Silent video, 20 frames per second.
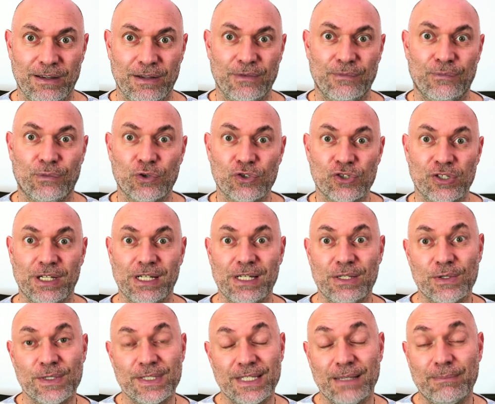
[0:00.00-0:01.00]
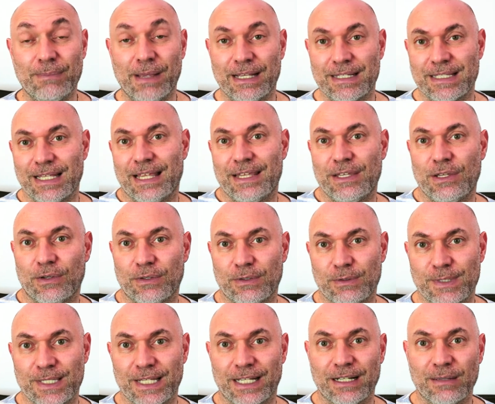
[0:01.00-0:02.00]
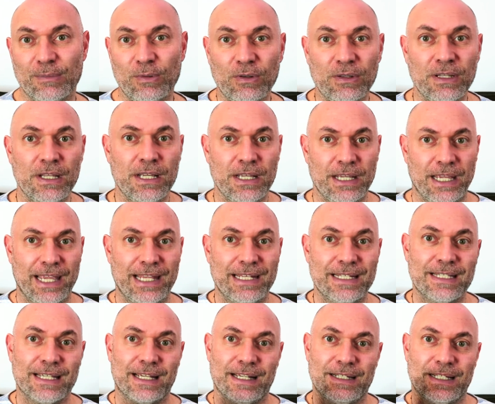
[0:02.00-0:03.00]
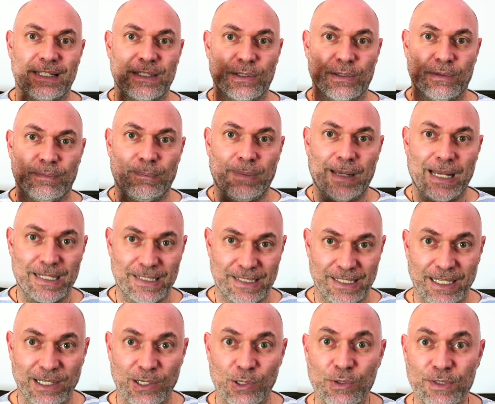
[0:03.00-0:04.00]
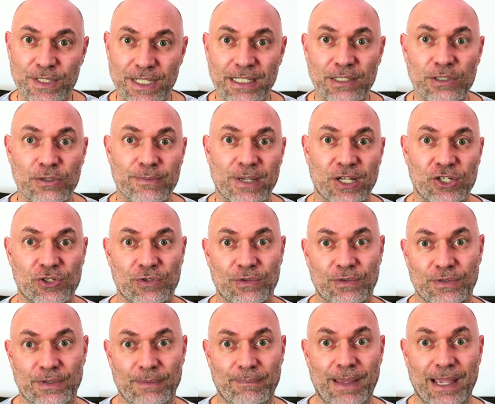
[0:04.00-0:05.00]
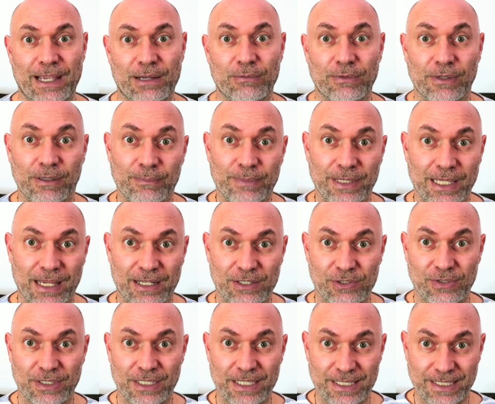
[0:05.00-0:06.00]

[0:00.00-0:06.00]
unfortunately those seat bags are not recyclable. Inside is a plastic coating to make sure the bag will be actually